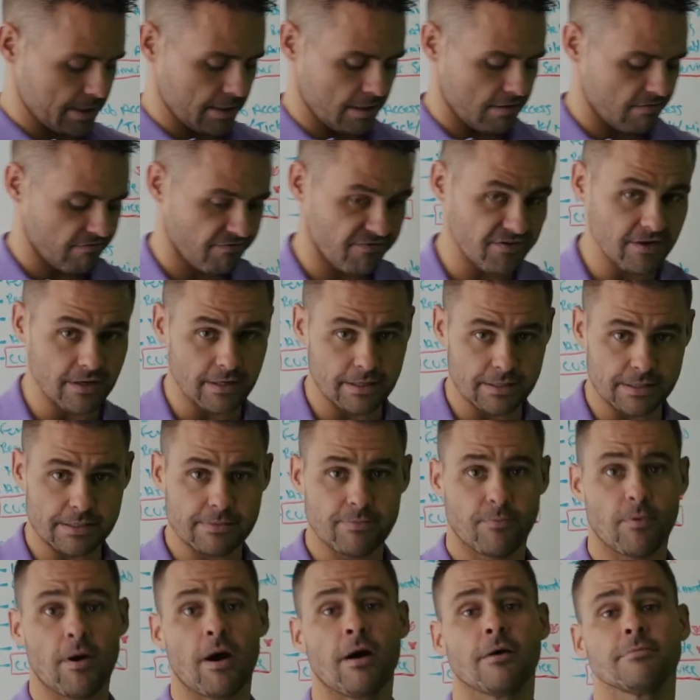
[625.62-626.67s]
and fees.
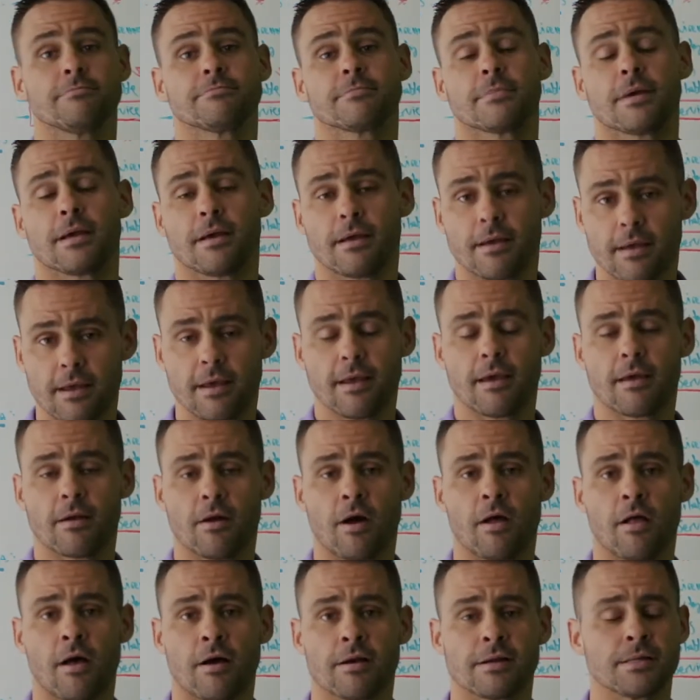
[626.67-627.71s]
Well, in
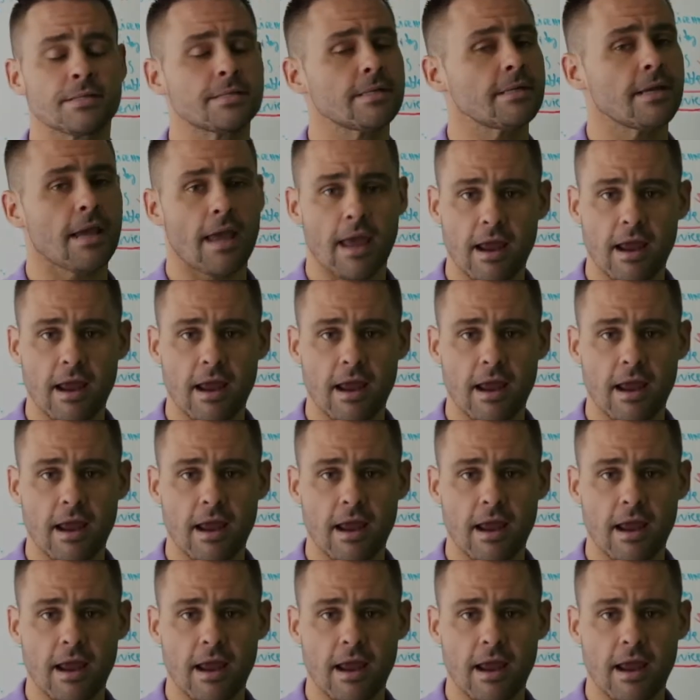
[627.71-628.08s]
all honesty,